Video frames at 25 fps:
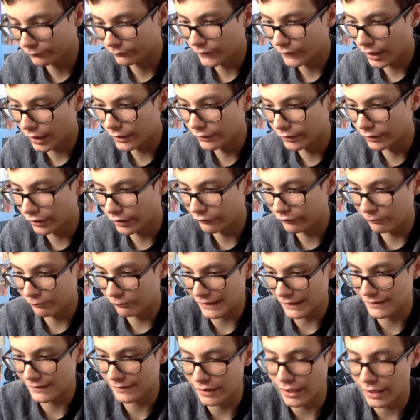I love
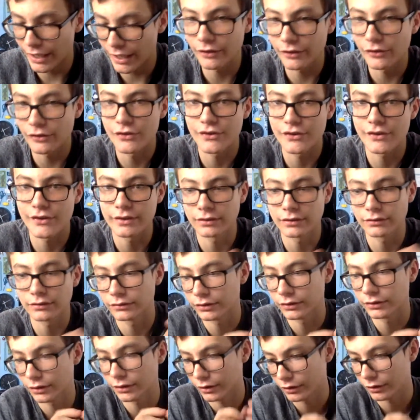my snails.
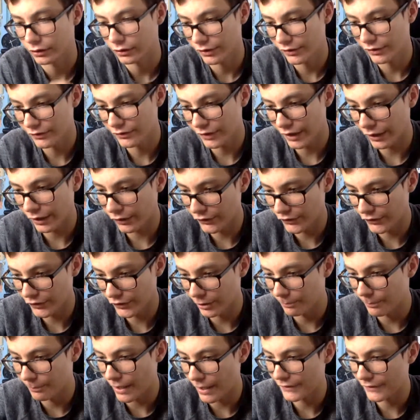Snails are
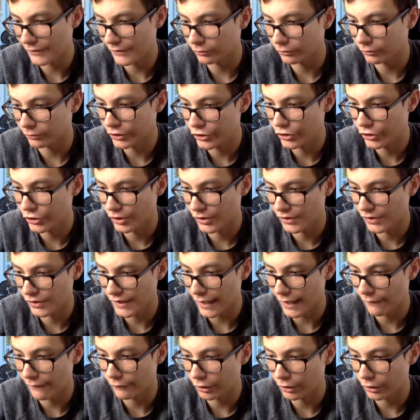the best creatures
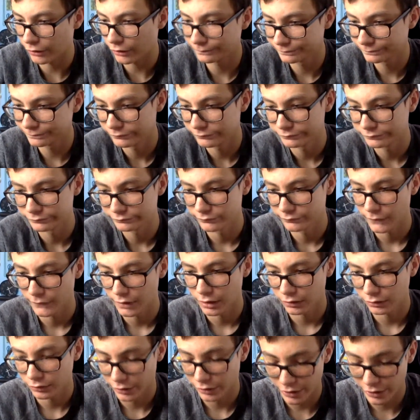ever. And
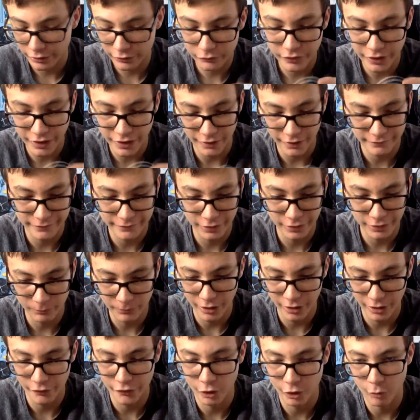you can't tell me
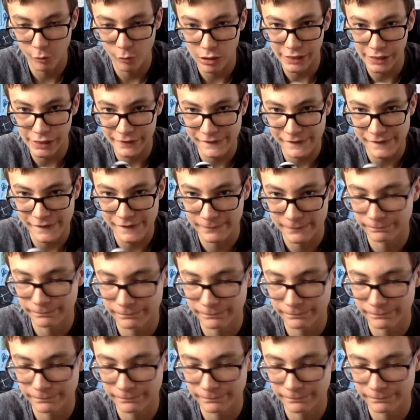otherwise.